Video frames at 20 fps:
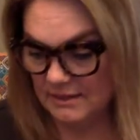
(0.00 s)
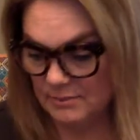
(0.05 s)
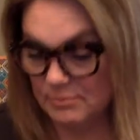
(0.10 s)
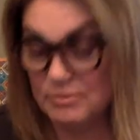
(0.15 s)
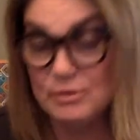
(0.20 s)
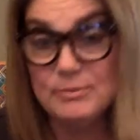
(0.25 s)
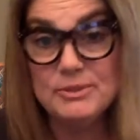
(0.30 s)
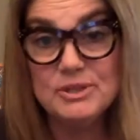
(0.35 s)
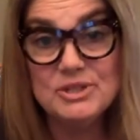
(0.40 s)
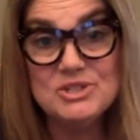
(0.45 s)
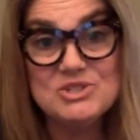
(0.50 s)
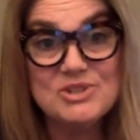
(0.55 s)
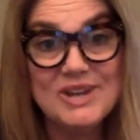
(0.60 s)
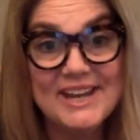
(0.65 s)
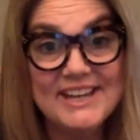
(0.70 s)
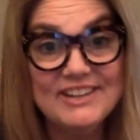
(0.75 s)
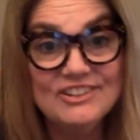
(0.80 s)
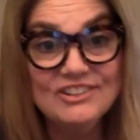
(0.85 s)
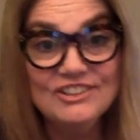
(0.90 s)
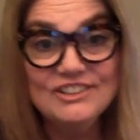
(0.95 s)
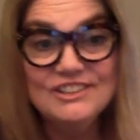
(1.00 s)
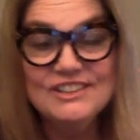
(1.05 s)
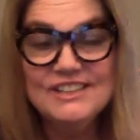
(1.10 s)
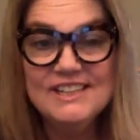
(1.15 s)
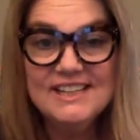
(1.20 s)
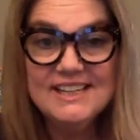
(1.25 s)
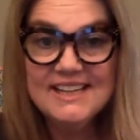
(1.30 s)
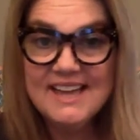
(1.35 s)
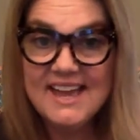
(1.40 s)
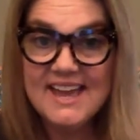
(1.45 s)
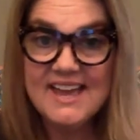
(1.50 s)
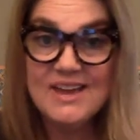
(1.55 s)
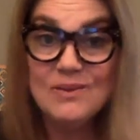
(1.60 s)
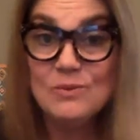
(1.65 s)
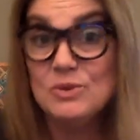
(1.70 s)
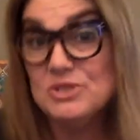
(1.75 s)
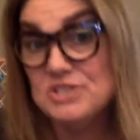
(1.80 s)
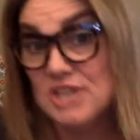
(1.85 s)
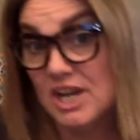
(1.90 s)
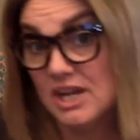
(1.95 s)
Bermuda Triangle, and
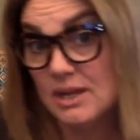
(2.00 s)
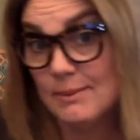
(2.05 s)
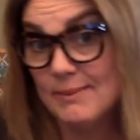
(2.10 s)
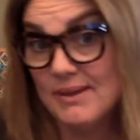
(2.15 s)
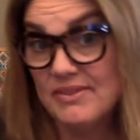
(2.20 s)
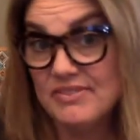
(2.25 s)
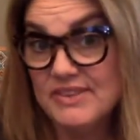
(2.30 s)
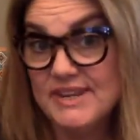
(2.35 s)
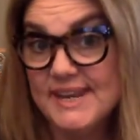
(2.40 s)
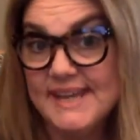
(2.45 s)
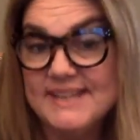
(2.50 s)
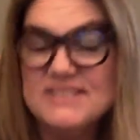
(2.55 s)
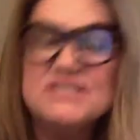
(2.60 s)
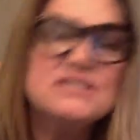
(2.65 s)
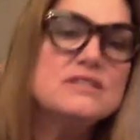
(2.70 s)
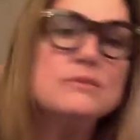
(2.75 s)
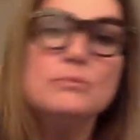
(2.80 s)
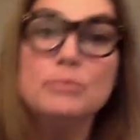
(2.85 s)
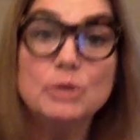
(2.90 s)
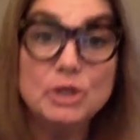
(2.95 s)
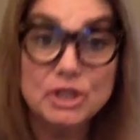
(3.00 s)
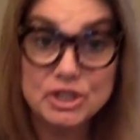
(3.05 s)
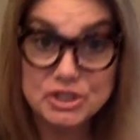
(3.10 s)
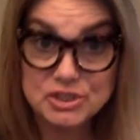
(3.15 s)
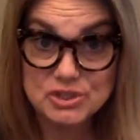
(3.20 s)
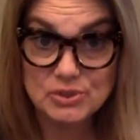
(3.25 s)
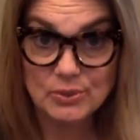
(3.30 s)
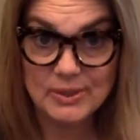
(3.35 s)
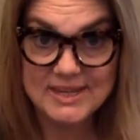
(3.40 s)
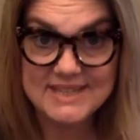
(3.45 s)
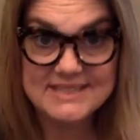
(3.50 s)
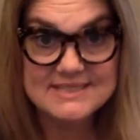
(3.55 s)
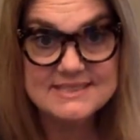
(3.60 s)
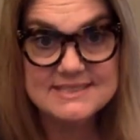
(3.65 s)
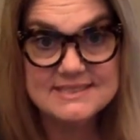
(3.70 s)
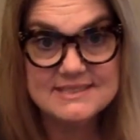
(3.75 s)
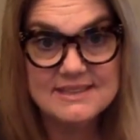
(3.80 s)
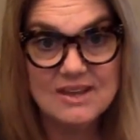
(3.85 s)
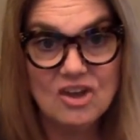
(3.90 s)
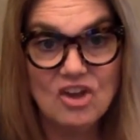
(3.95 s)
we'll talk about the next book choice
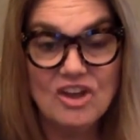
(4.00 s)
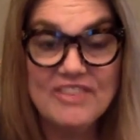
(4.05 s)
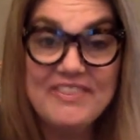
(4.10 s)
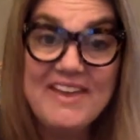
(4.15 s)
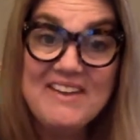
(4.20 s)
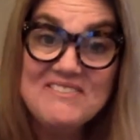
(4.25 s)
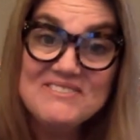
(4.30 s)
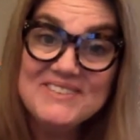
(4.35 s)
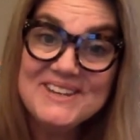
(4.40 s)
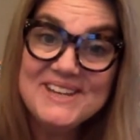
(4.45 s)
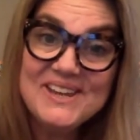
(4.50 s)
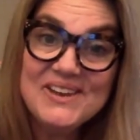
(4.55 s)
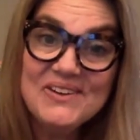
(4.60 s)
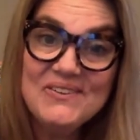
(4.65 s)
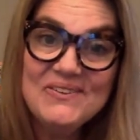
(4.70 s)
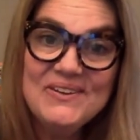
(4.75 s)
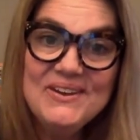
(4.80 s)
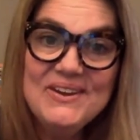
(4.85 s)
on that video.